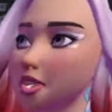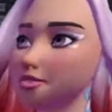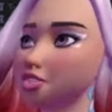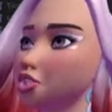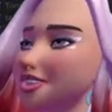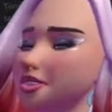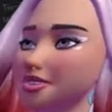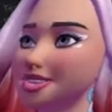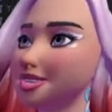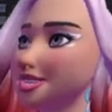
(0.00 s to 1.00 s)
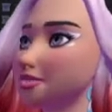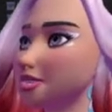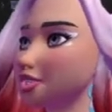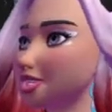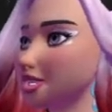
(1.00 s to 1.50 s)
we set to make a
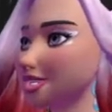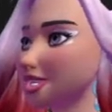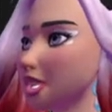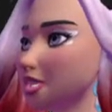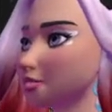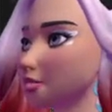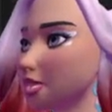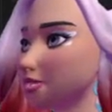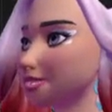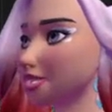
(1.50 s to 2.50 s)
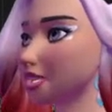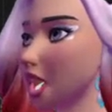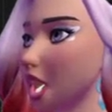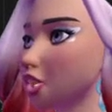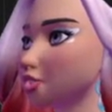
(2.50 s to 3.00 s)
cushion in like 1 minute,
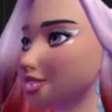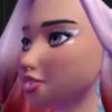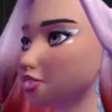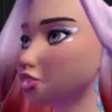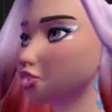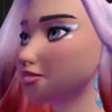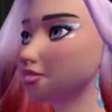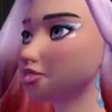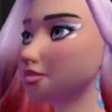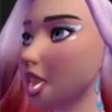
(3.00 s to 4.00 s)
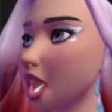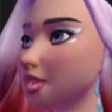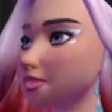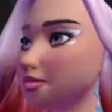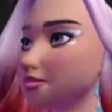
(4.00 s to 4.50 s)
guys. Ready for this?
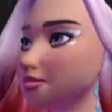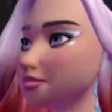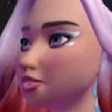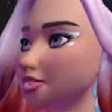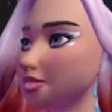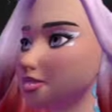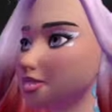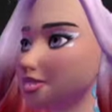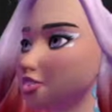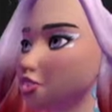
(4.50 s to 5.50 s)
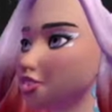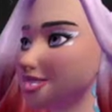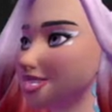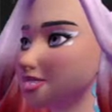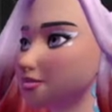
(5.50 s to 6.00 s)
So I've got my cursor
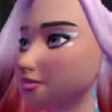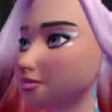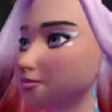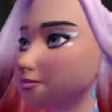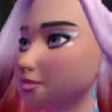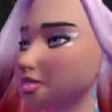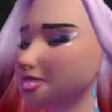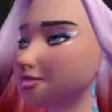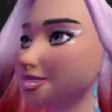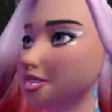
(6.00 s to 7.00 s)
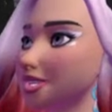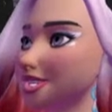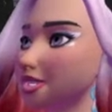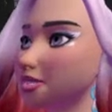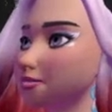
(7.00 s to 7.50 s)
here and want to bring
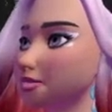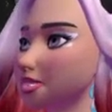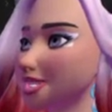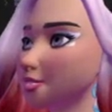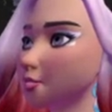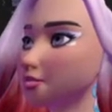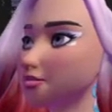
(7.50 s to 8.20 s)
in a new